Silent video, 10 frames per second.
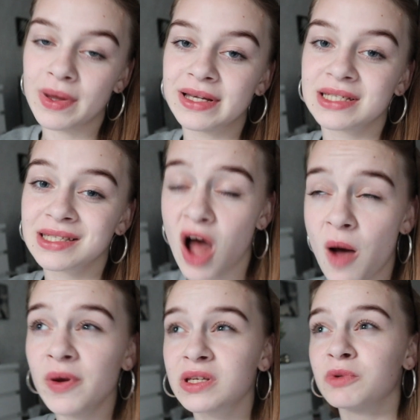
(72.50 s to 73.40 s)
went to
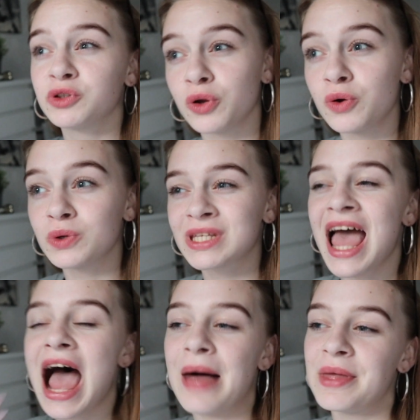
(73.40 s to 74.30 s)
Starbucks, McDonald's,
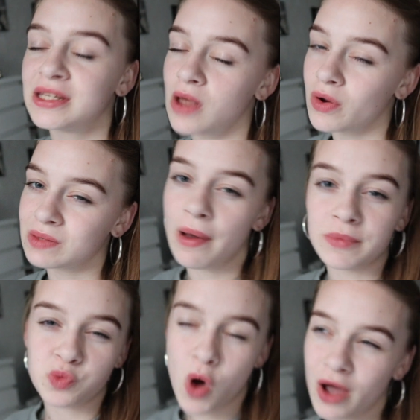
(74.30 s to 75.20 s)
and then Zara's
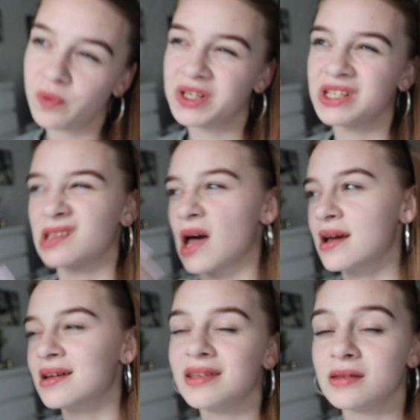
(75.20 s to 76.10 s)
mum's work, which is like
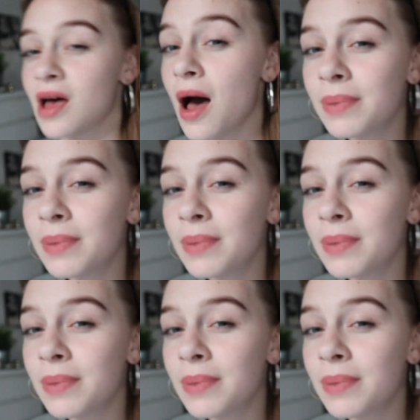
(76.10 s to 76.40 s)
a dessert